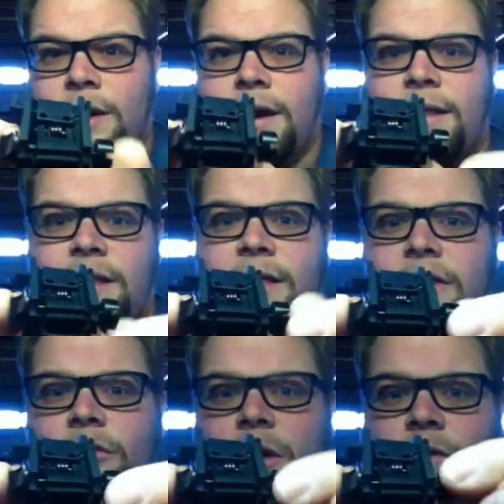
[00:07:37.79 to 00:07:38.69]
and then
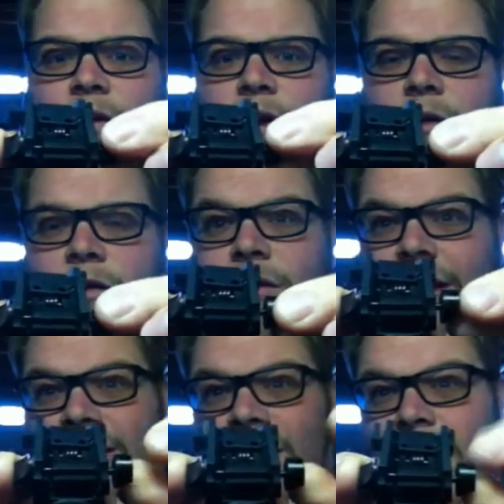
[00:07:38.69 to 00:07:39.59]
this right over here is
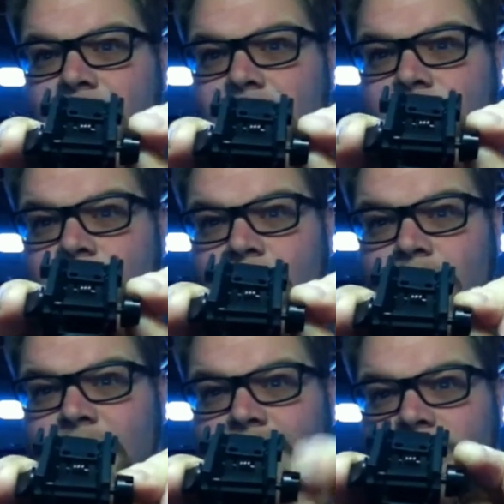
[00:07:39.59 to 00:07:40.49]
like the nut, if you
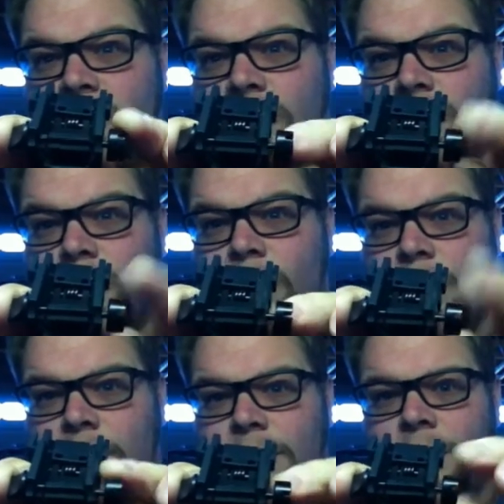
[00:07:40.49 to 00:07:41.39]
will, that you just screw
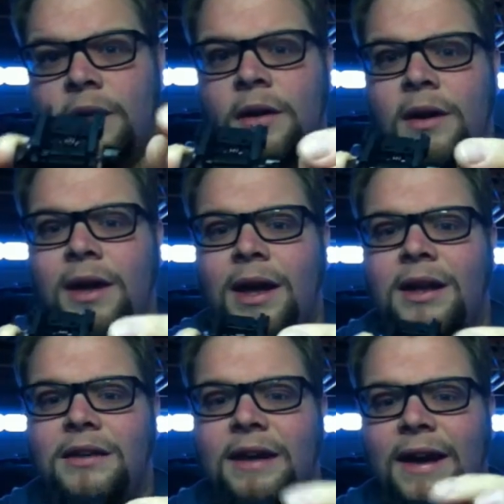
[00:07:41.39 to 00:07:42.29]
on, and
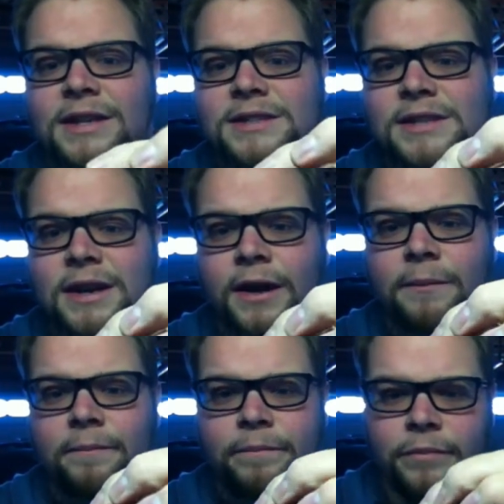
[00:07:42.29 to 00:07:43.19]
it tightens it
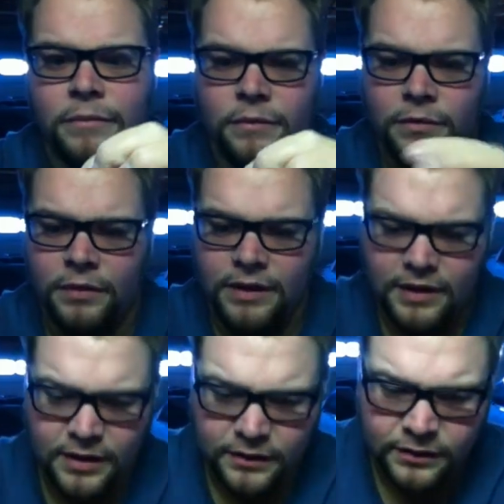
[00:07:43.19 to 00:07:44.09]
up.
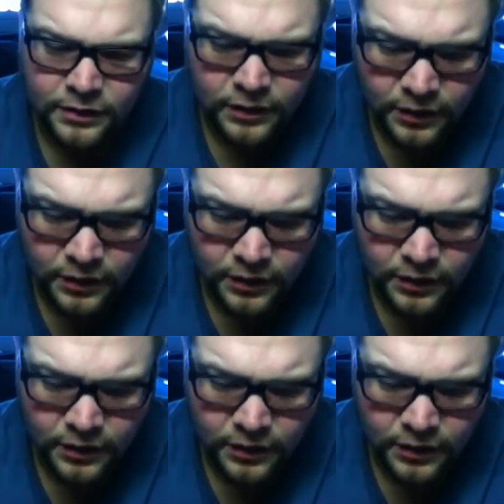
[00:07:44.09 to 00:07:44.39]
These,